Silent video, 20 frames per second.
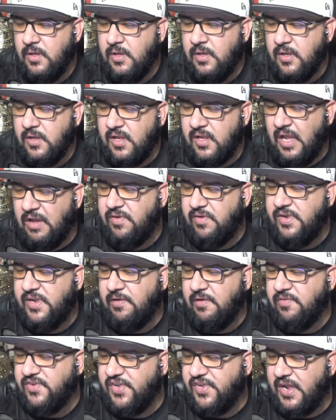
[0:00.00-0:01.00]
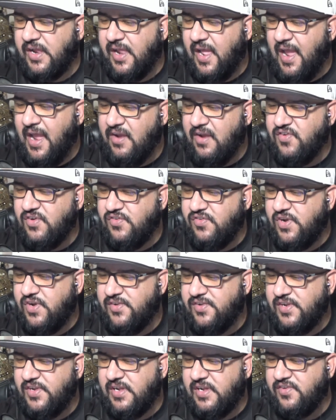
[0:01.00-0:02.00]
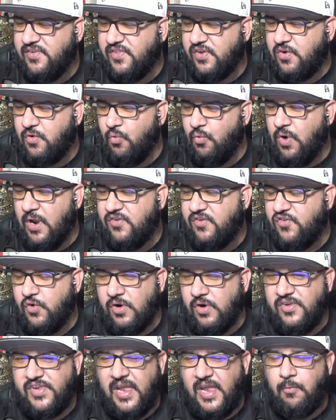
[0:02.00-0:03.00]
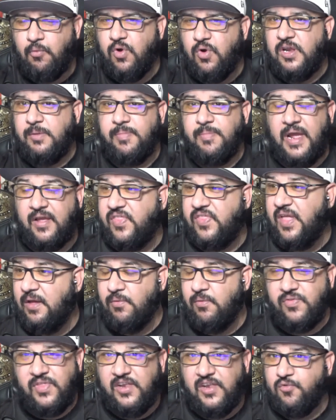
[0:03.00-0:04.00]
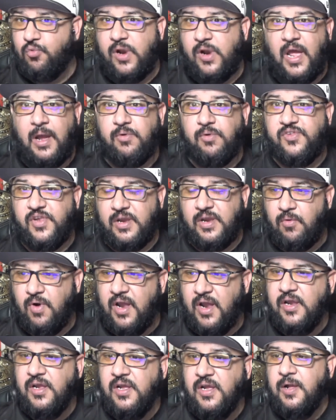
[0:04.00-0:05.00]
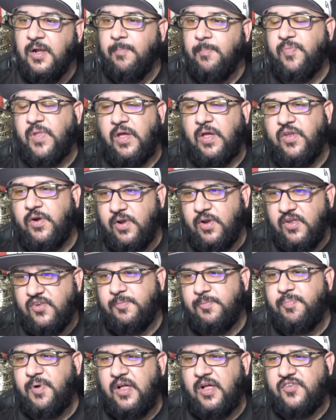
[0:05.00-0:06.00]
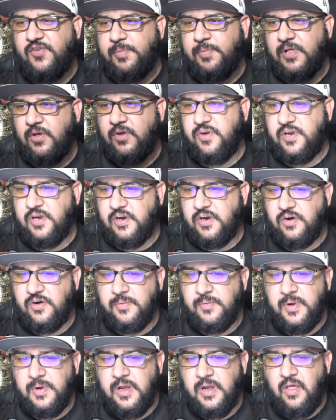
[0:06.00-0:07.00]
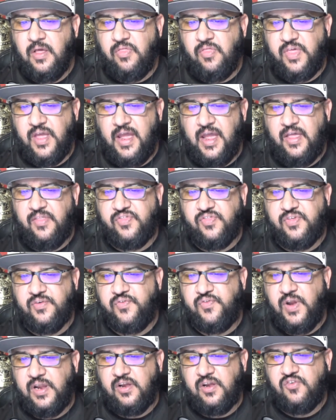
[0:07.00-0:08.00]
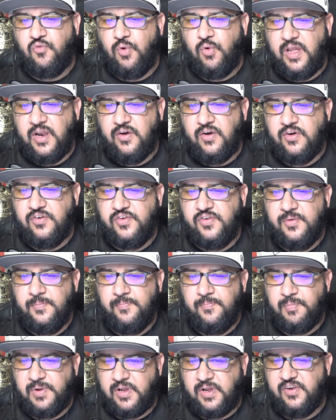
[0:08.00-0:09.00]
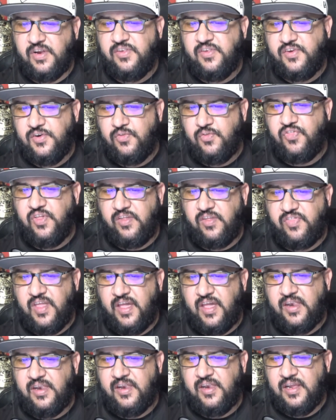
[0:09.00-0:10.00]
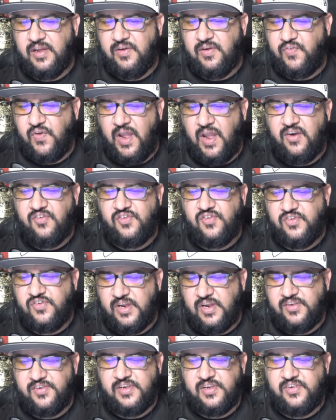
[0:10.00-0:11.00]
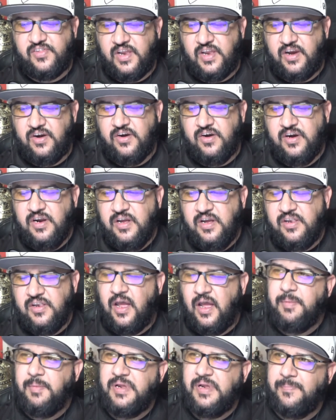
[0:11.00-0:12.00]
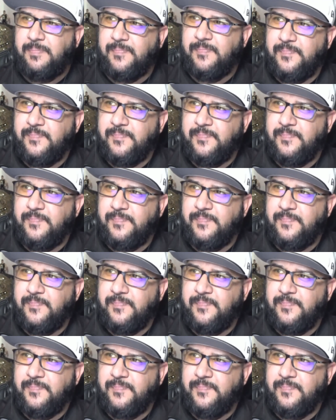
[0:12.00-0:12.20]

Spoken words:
Kevin Davis saying Ashton Genty is the correct choice at running back. That's what I would say, right? Now, there is a possibility here that the Vegas Raiders, because I do think that if Ashton Genty's there, I mean,